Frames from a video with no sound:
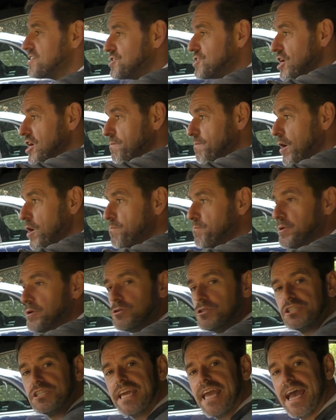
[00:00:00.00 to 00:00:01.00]
turbo
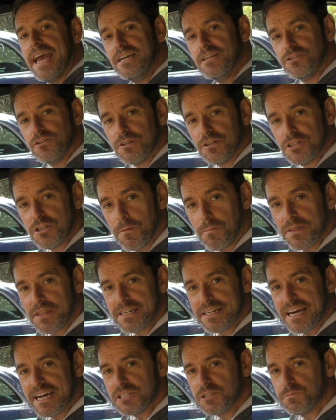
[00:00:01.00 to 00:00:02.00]
boost gauge on the top of the
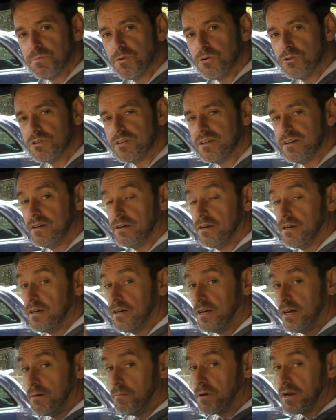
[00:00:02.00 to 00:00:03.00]
dashboard,
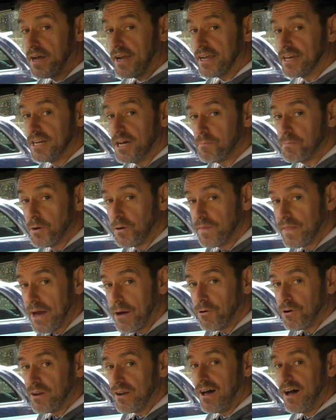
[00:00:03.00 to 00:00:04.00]
but I can up you on that
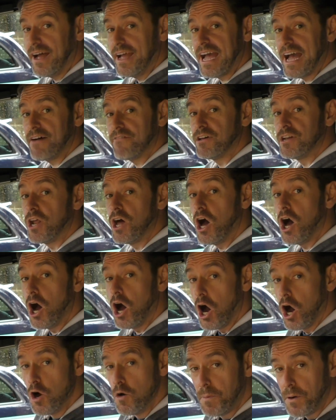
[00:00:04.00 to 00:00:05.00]
one. I have an
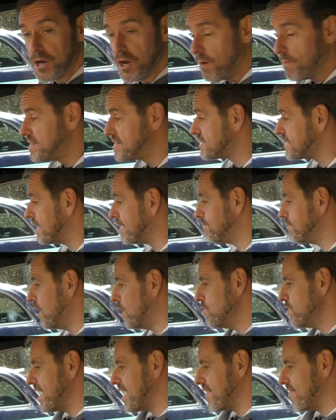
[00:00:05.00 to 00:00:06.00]
openometer.
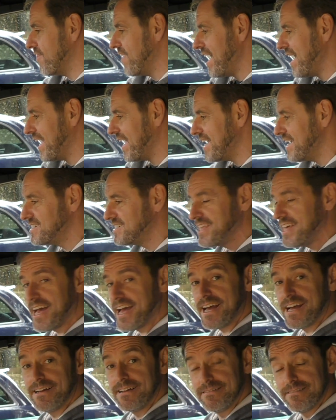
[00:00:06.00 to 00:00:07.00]
Oh yeah, that gauge
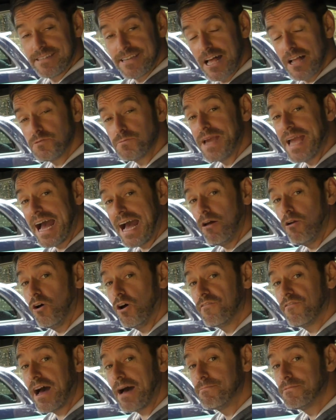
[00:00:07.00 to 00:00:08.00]
there tells me how long
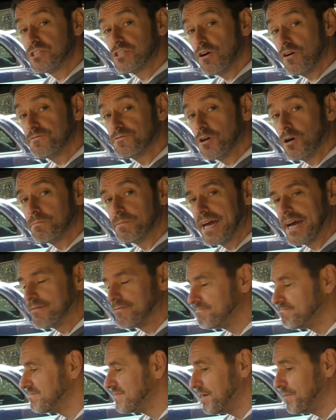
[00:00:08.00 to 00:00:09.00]
I've had my soft top down.
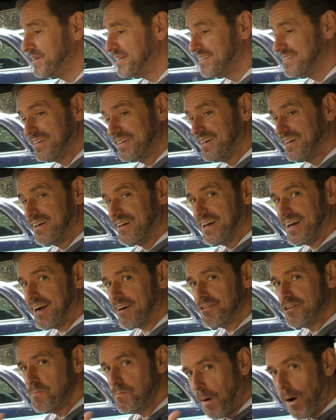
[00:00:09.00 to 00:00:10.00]
I mean, how
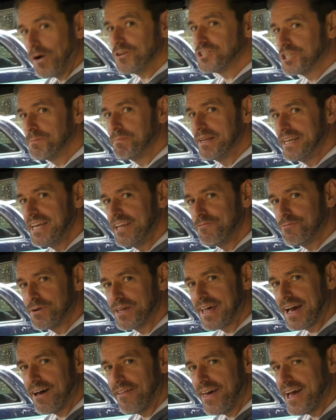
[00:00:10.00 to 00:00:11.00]
can you possibly live
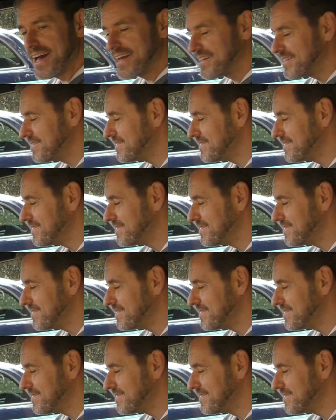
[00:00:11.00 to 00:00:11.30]
without that?